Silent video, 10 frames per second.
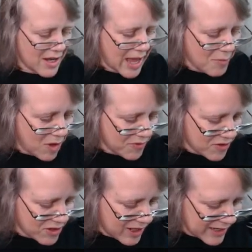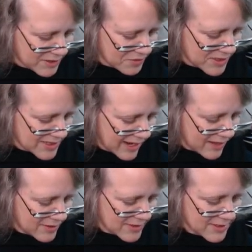i'm all for like different
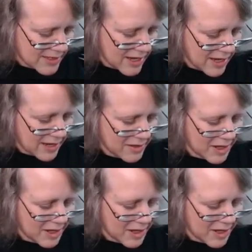styles uh,